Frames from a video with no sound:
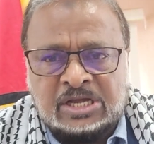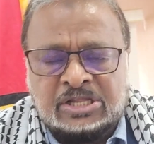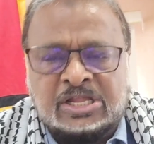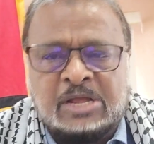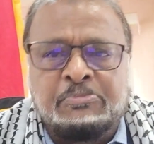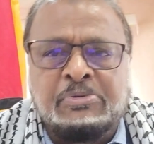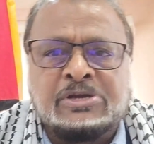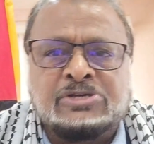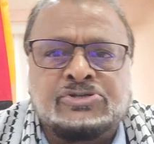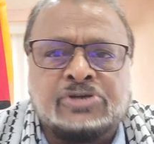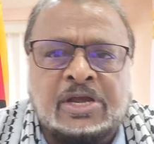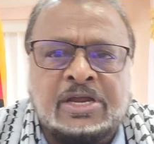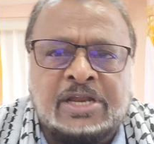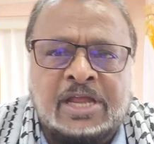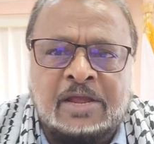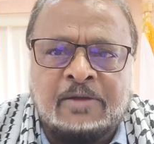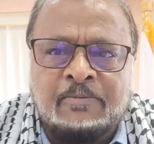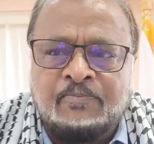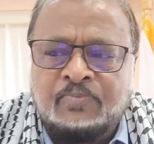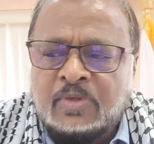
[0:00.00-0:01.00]
they betrayed
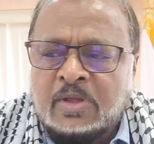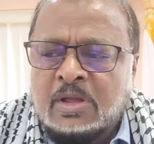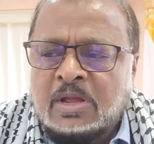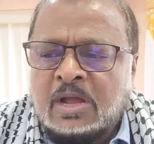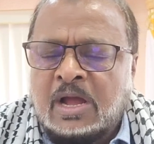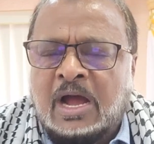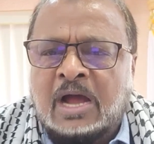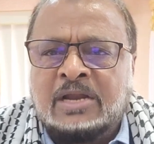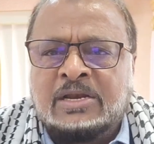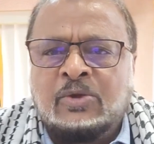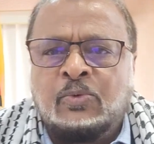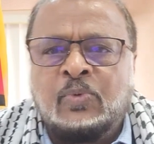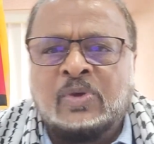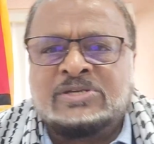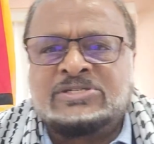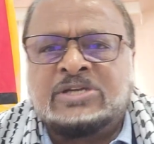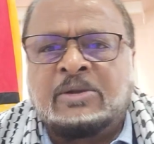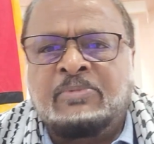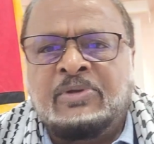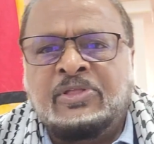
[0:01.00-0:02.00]
him and the
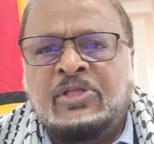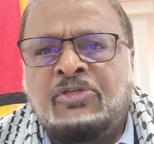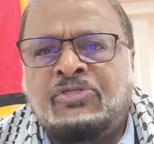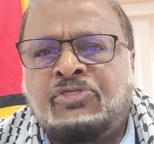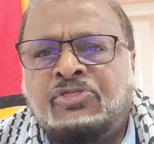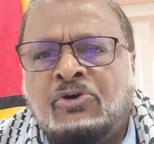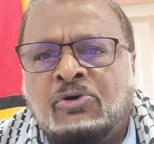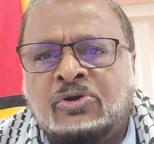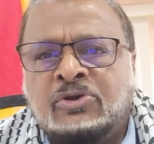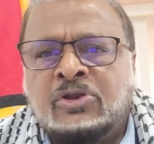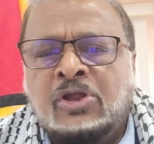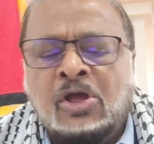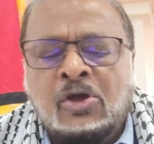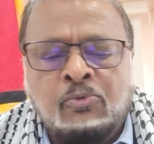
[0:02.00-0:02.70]
wisdom and the thought